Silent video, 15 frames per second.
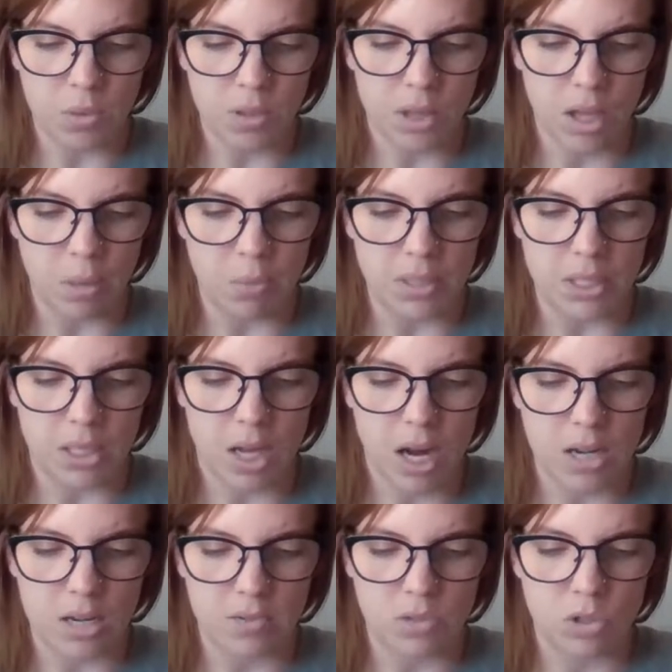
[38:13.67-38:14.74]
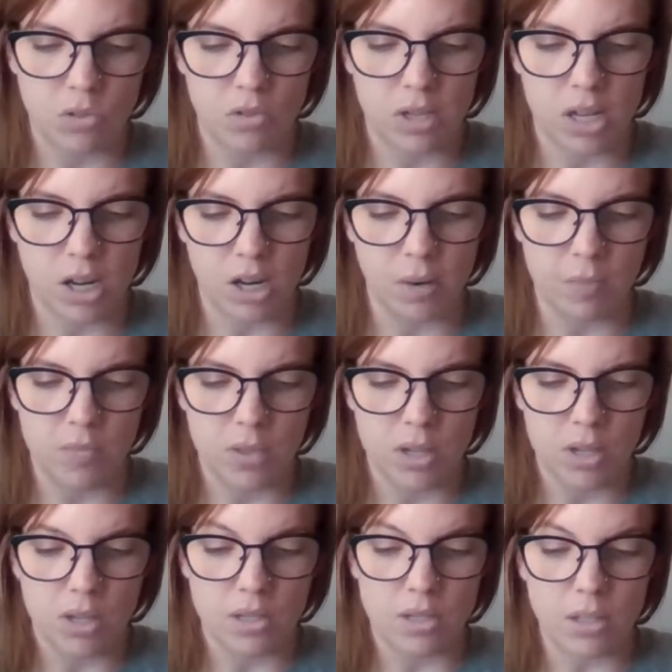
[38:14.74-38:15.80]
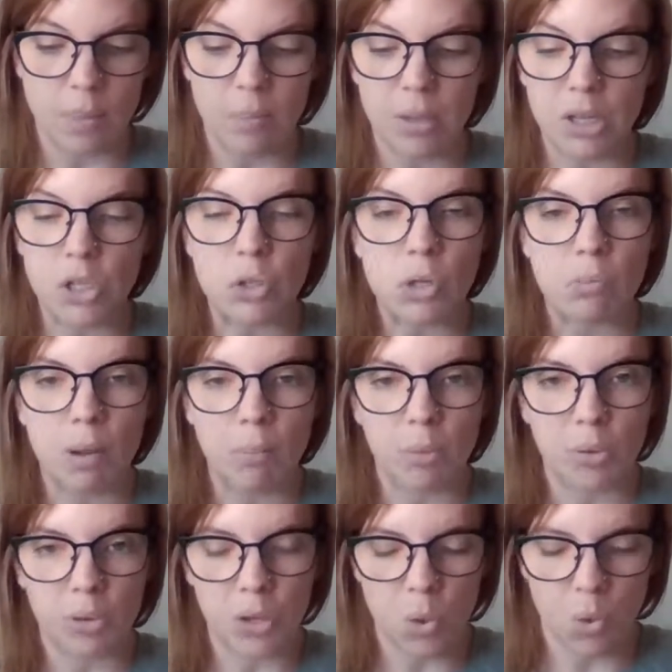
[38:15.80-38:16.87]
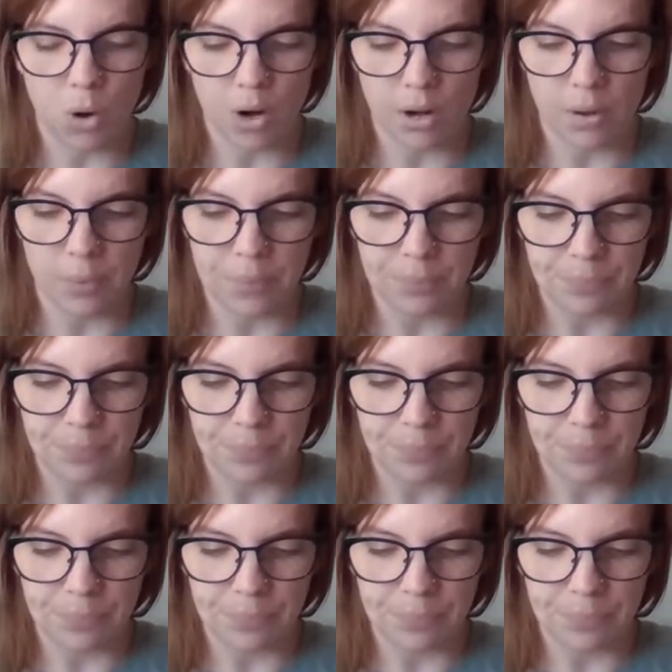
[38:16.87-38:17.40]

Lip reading: with him as a kind of souvenir, something to remember the orc.